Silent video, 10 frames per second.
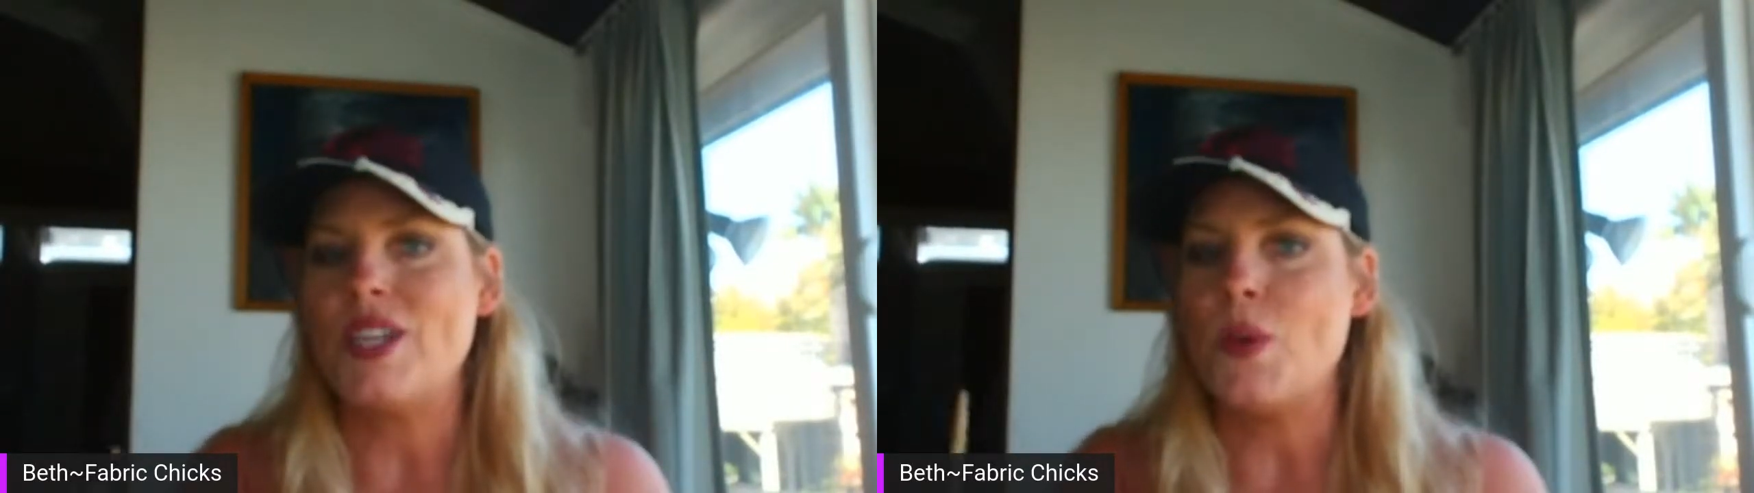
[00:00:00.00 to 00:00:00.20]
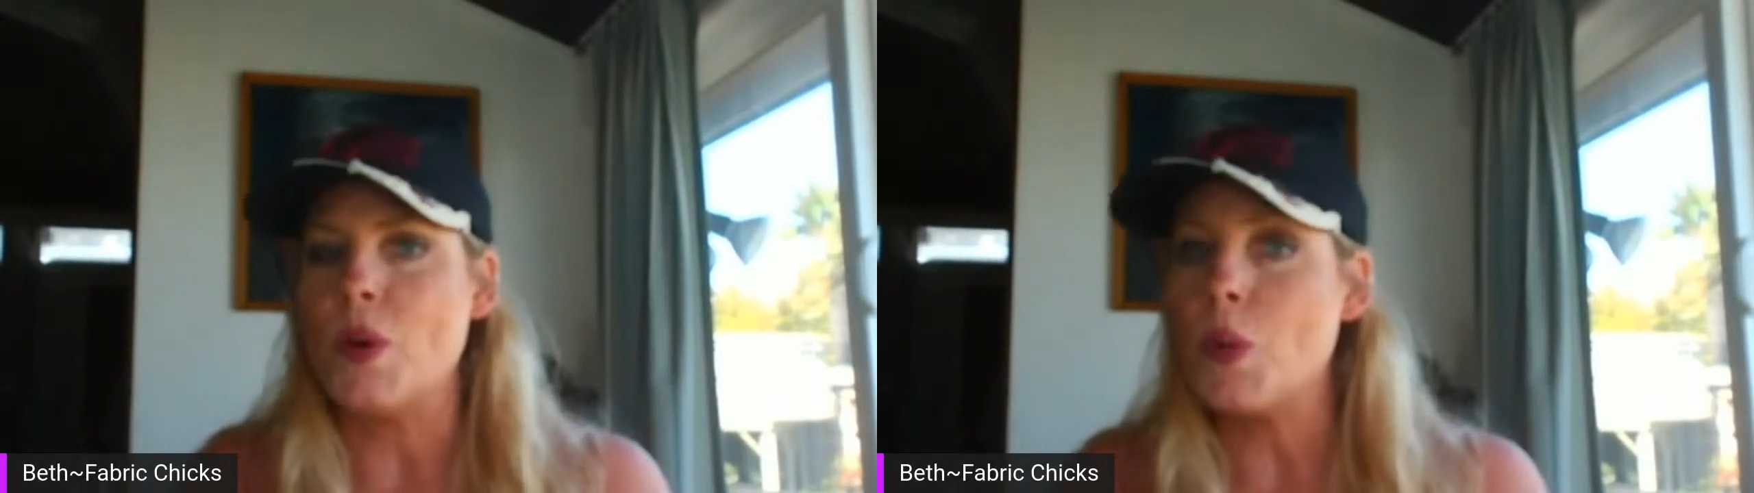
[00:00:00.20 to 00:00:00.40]

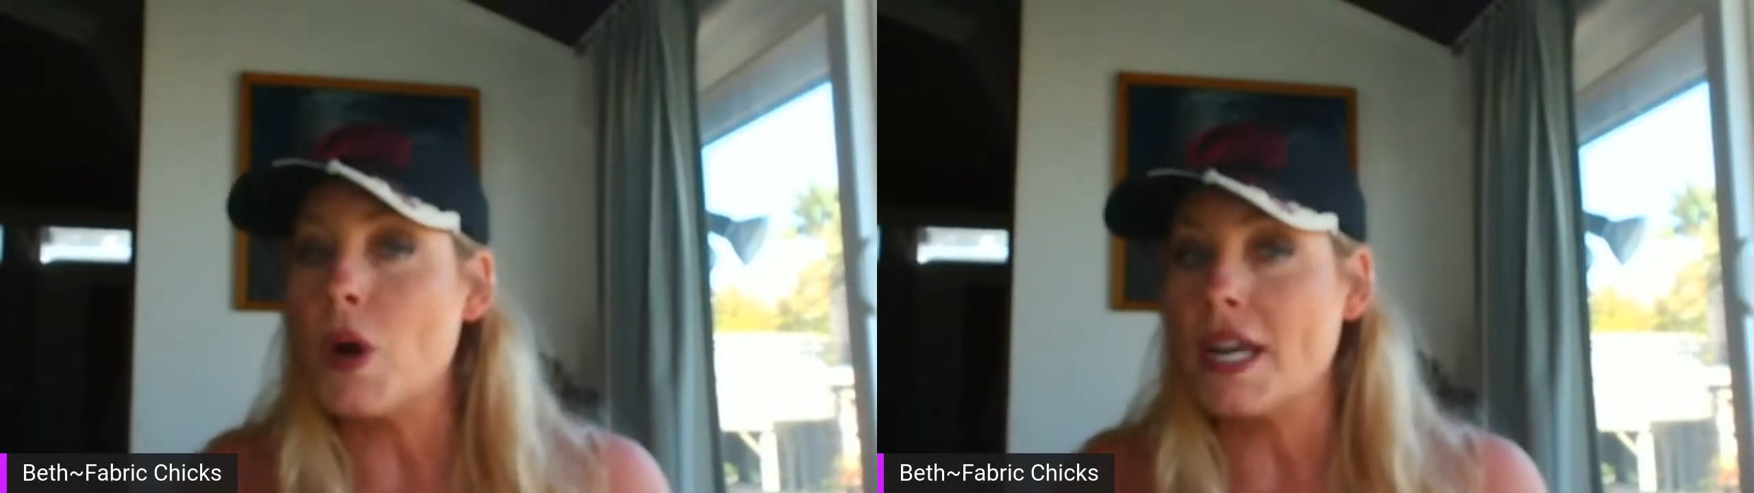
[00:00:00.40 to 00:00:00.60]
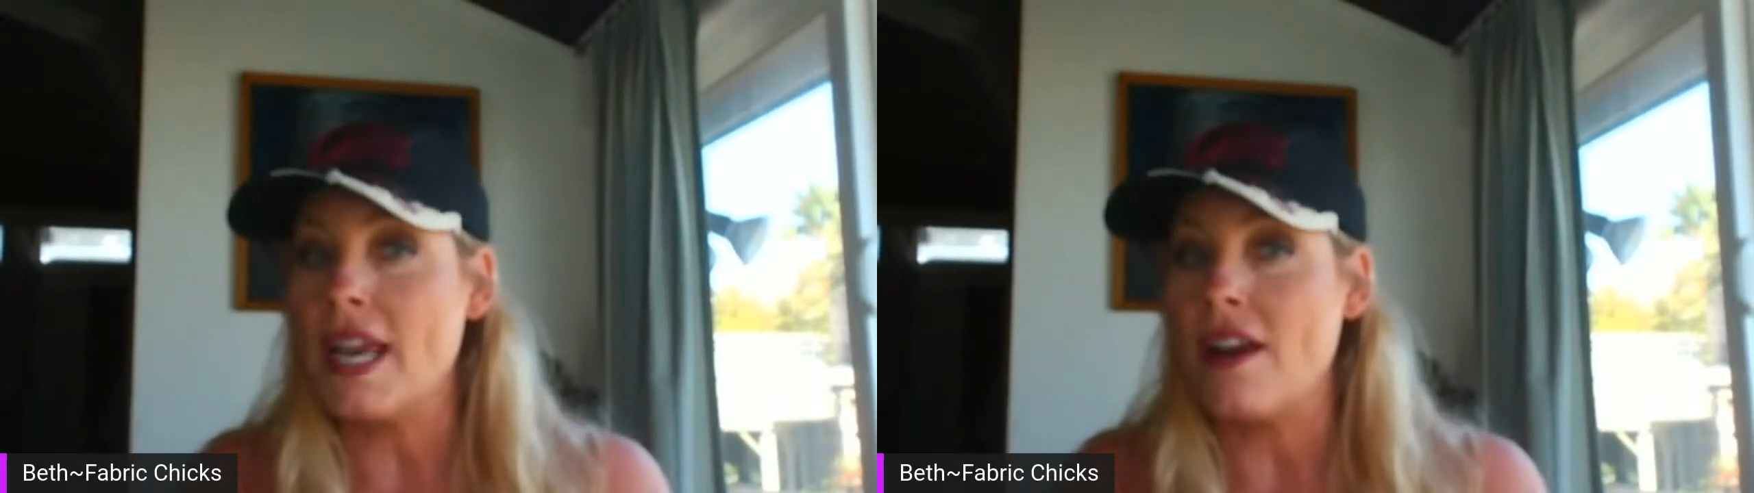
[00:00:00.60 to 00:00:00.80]
we're
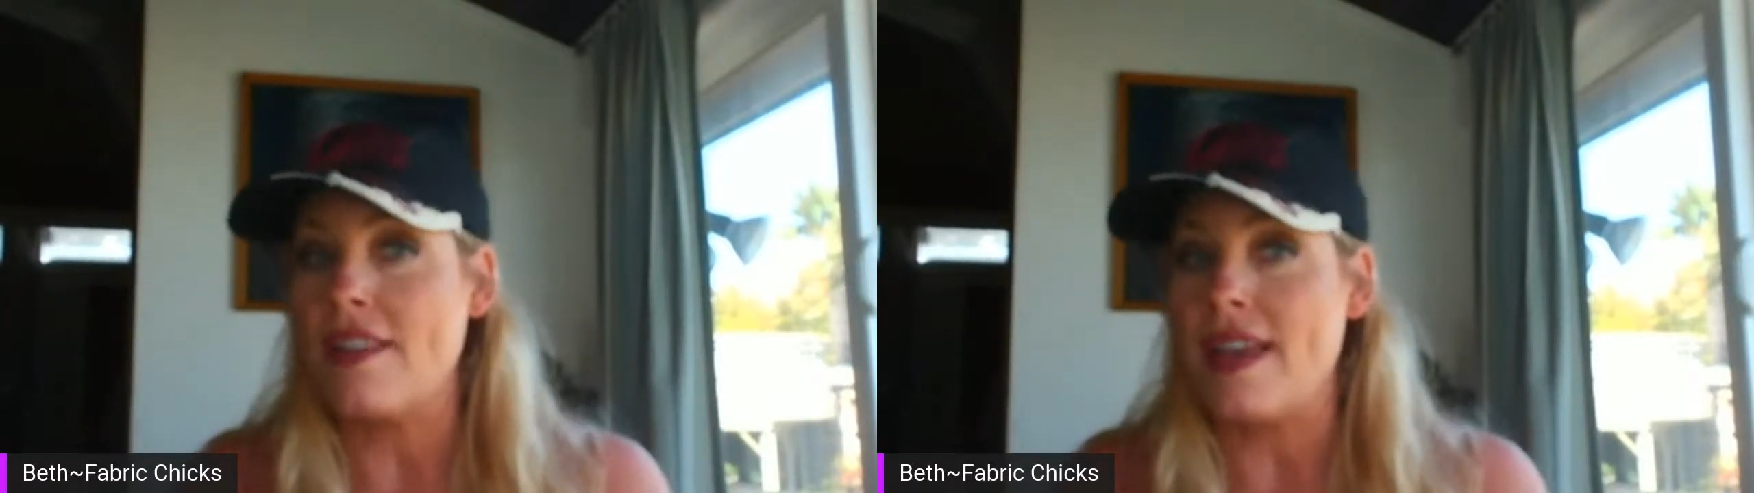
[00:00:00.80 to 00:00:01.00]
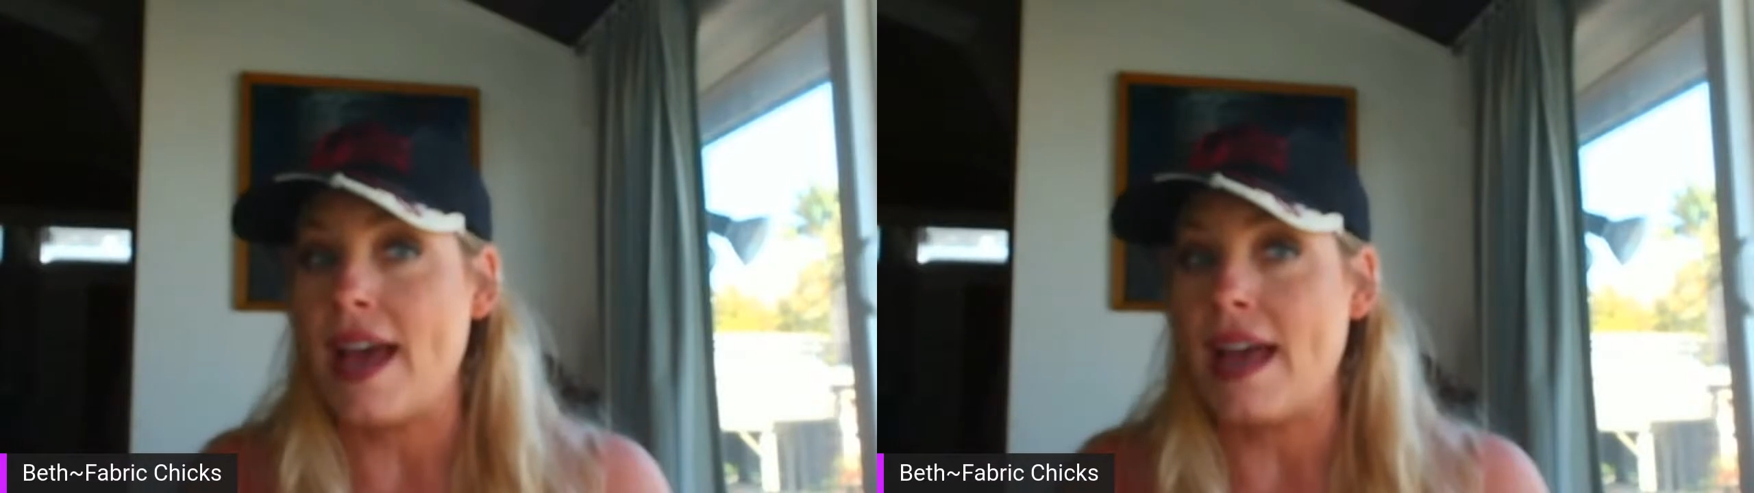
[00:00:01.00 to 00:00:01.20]
working
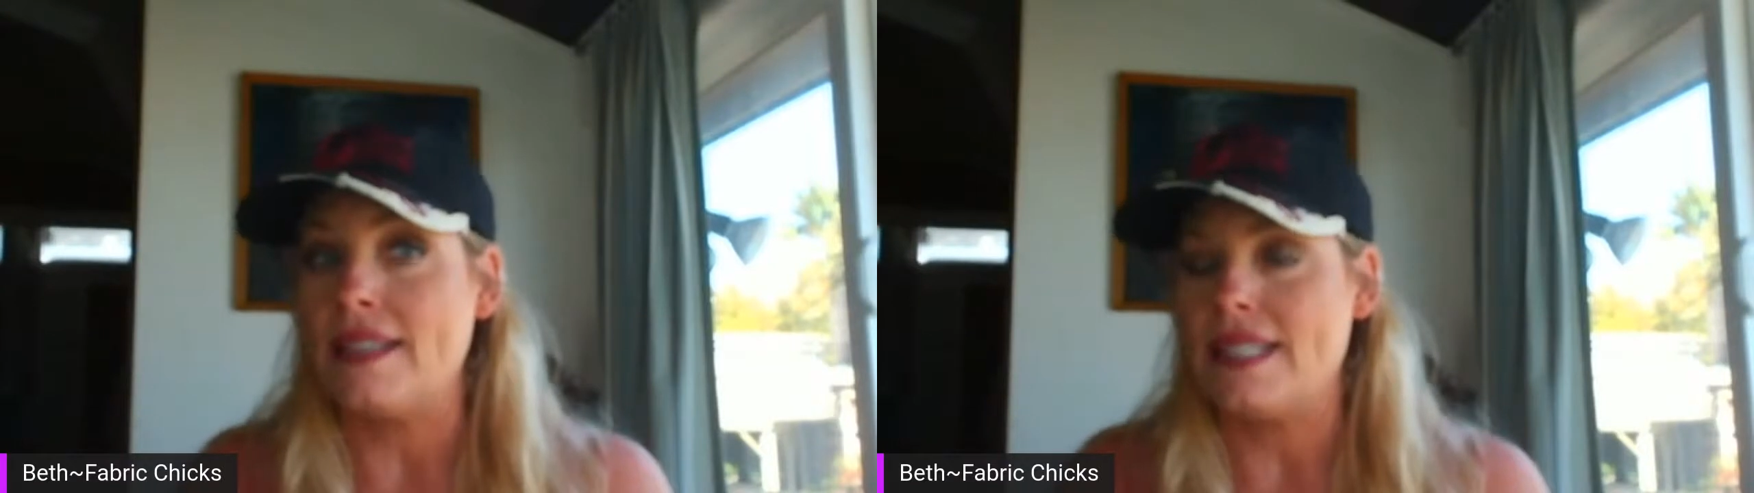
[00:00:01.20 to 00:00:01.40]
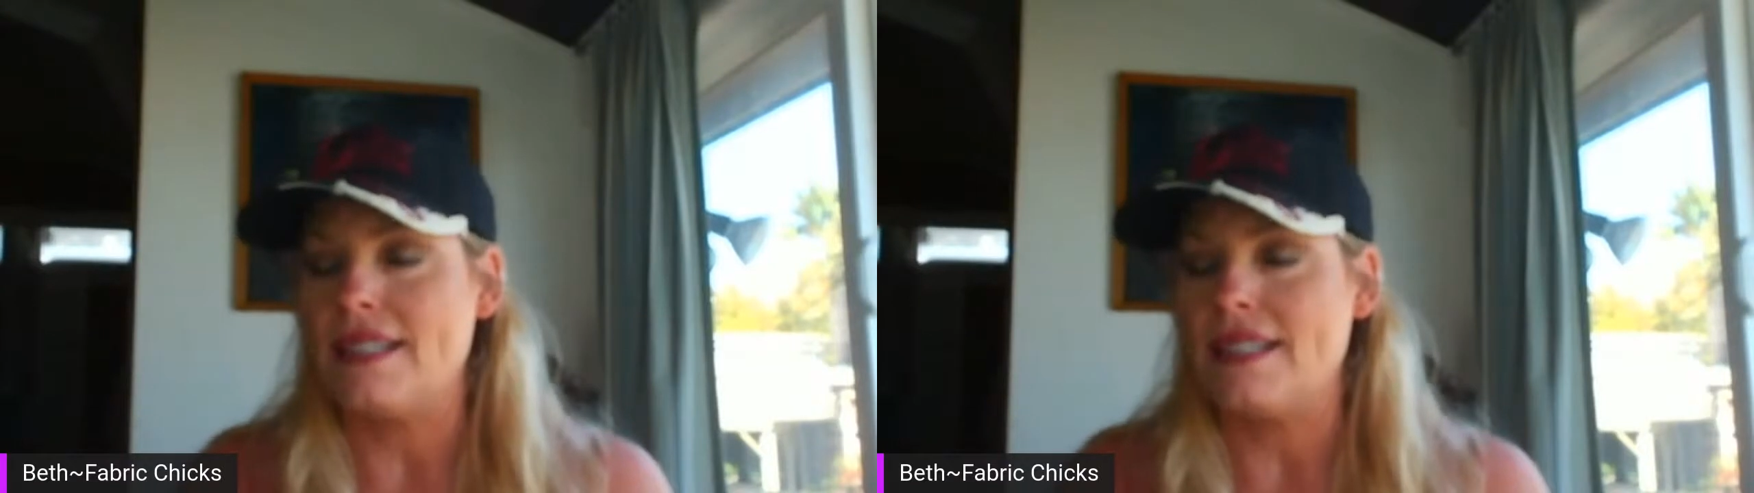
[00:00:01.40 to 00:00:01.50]
on that.